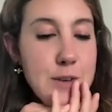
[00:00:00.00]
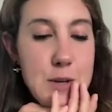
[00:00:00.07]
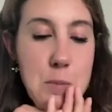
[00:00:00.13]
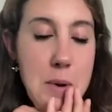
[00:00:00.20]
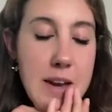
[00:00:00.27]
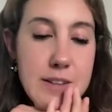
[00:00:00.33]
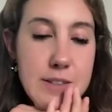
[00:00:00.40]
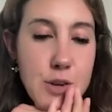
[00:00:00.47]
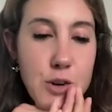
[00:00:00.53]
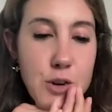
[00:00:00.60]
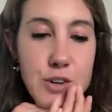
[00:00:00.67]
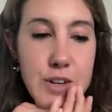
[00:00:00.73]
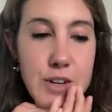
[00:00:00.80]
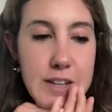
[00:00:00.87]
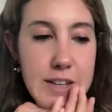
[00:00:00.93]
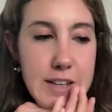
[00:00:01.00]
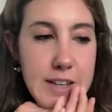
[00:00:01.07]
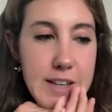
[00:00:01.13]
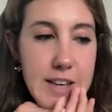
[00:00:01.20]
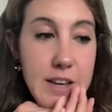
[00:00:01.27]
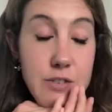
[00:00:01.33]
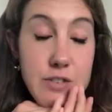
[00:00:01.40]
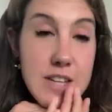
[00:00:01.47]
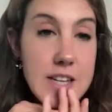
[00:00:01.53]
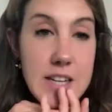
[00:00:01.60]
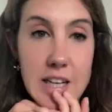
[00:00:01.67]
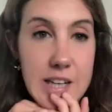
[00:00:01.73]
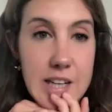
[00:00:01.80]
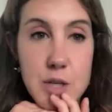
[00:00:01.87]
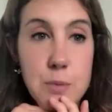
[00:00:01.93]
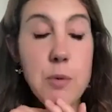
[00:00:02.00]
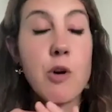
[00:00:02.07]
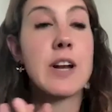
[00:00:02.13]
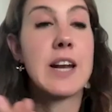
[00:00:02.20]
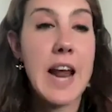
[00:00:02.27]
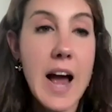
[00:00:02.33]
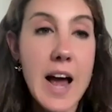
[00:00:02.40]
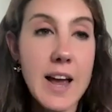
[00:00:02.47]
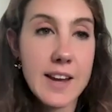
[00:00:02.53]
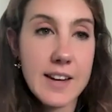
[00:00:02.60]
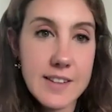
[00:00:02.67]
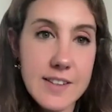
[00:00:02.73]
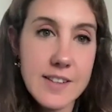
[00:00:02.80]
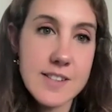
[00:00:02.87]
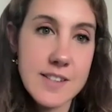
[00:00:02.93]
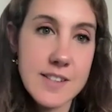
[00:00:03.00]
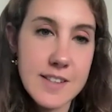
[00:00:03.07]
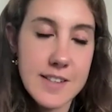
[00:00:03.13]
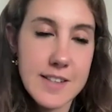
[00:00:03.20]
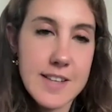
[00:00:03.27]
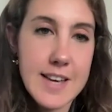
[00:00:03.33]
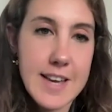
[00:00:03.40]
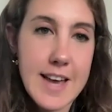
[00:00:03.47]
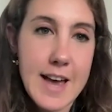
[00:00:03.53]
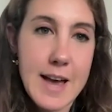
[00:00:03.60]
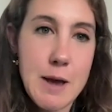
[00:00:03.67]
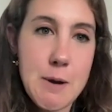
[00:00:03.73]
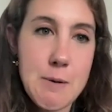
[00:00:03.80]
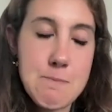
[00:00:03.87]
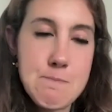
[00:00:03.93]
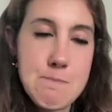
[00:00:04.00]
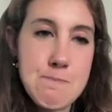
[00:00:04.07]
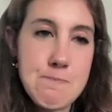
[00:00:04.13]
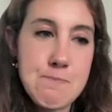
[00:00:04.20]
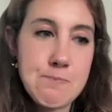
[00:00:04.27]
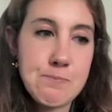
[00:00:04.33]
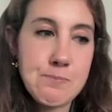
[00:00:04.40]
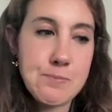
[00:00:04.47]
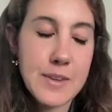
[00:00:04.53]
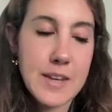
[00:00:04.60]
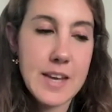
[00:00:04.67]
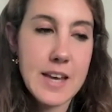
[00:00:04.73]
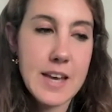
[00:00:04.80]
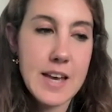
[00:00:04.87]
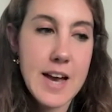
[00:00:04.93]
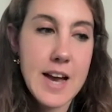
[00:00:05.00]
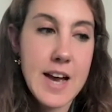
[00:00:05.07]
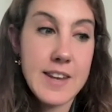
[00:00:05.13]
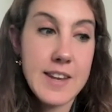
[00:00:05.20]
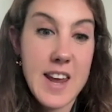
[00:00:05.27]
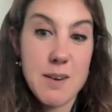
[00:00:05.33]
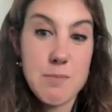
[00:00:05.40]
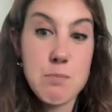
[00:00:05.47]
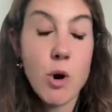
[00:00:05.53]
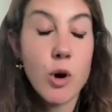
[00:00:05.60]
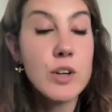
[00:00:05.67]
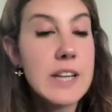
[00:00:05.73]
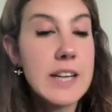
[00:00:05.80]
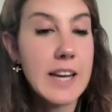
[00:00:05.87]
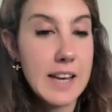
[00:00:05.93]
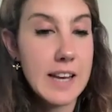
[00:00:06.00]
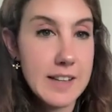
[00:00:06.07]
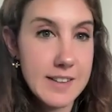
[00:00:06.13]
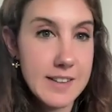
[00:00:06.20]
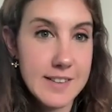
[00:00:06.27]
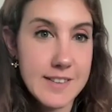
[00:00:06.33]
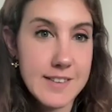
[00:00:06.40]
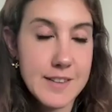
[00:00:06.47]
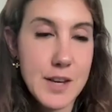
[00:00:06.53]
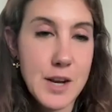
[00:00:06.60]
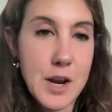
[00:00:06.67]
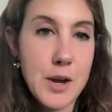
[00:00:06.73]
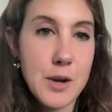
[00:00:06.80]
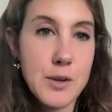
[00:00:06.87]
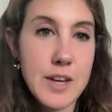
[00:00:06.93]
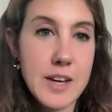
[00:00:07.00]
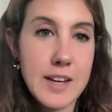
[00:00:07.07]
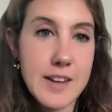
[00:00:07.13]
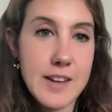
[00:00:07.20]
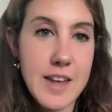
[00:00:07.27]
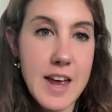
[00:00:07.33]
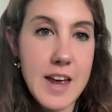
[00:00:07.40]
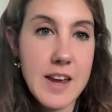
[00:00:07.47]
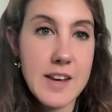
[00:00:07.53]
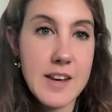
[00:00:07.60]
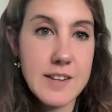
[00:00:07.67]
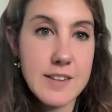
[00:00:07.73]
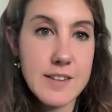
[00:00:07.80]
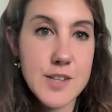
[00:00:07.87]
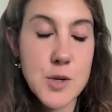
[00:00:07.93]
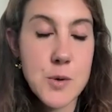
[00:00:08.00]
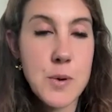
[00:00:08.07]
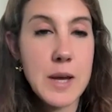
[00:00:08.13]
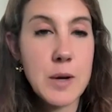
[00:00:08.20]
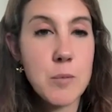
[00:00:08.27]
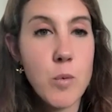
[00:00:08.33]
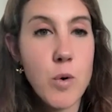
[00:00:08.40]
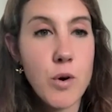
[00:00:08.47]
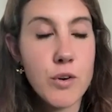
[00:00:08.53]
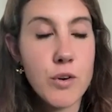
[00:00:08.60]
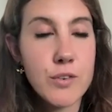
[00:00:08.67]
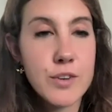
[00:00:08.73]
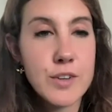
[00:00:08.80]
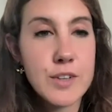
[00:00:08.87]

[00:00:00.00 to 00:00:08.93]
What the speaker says: of it depends on if senior leadership are aligned, and they're modeling it, are they doing what